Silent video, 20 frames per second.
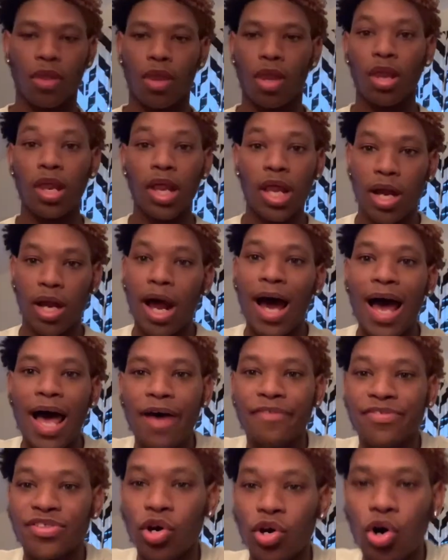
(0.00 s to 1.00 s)
And I have
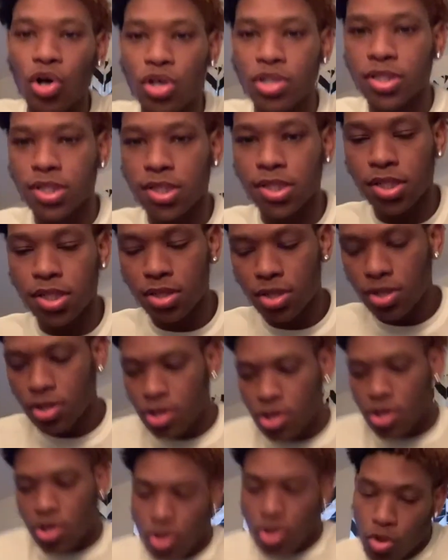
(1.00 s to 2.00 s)
talks
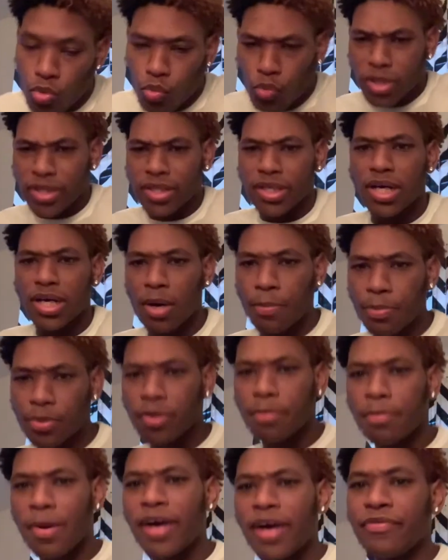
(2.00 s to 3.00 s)
with a couple of
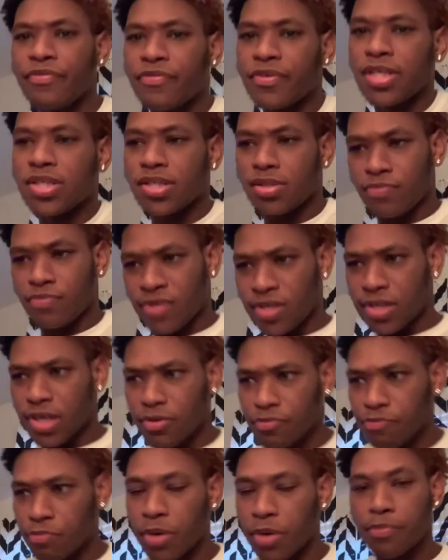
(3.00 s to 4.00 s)
my friends and with a couple of
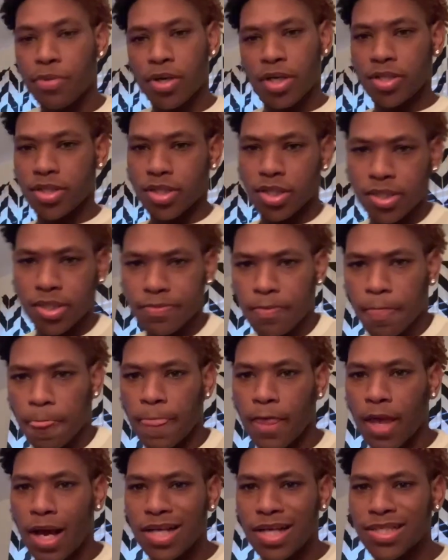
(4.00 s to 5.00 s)
my brothers.
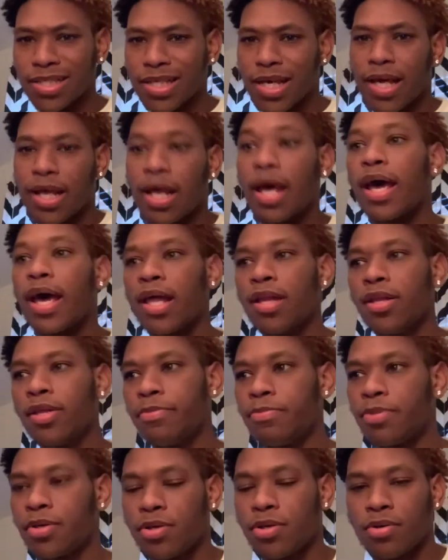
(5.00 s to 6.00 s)
I said, hey, look,
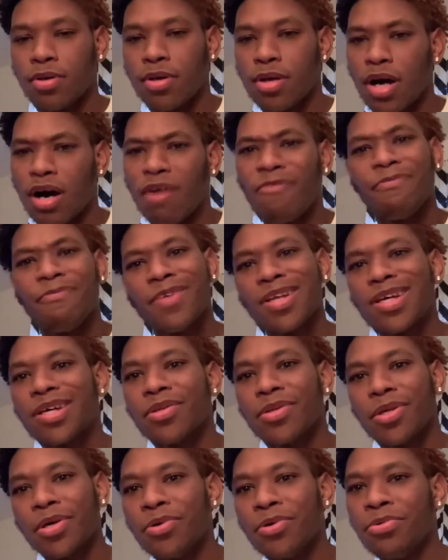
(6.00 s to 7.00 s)
bro, I'm feeling
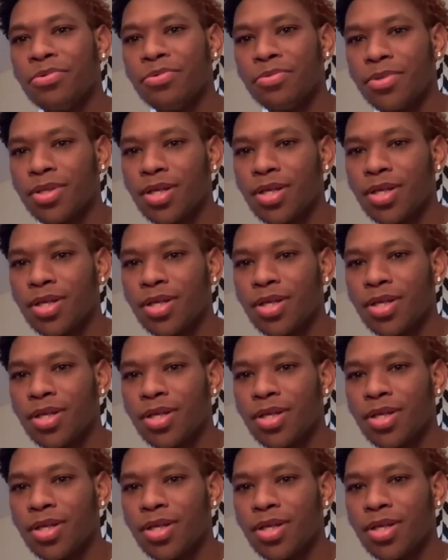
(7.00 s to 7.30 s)
alone.